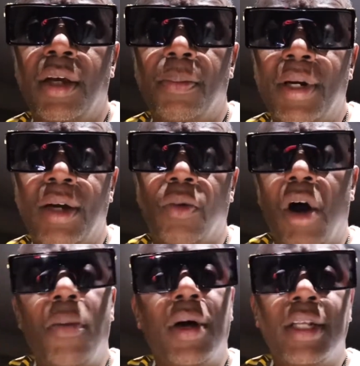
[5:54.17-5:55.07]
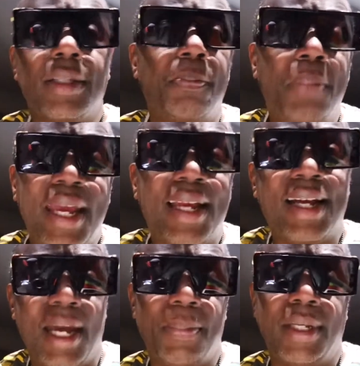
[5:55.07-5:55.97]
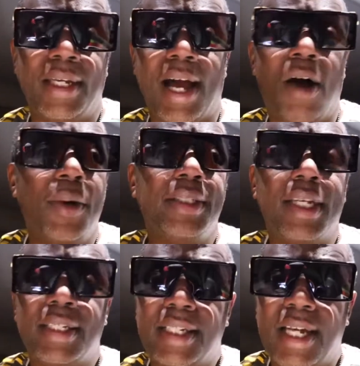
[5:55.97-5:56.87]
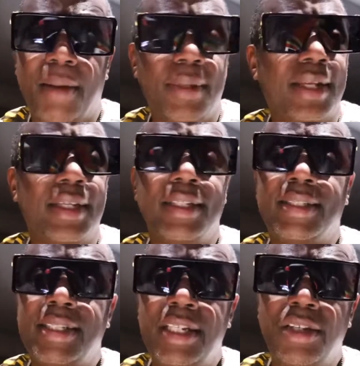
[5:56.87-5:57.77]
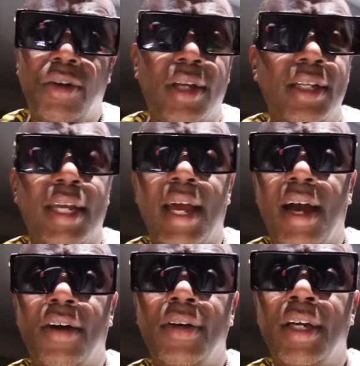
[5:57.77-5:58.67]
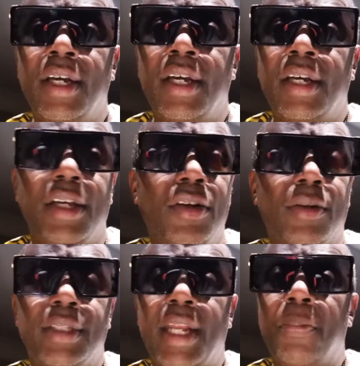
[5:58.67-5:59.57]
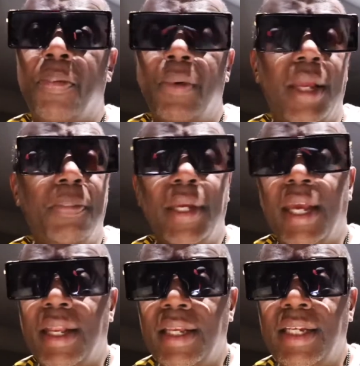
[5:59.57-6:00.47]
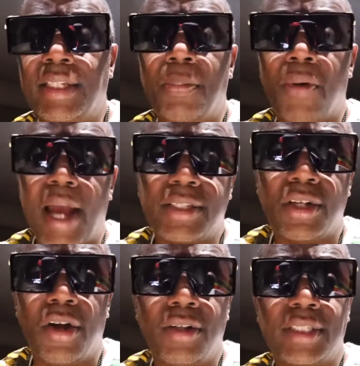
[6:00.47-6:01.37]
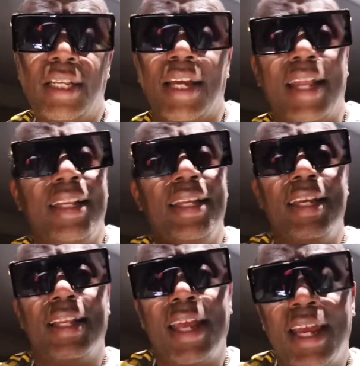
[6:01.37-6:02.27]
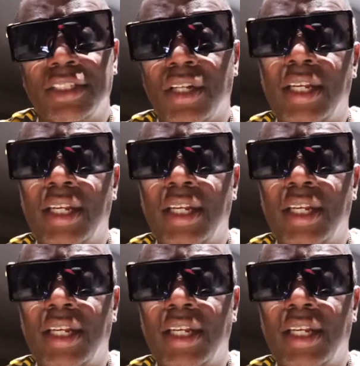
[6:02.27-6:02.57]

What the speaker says: But Walmart is a big company. I always look at the company. I look at the CEO. I look at how, they P&Es, they price and earnings. I look how they did last year.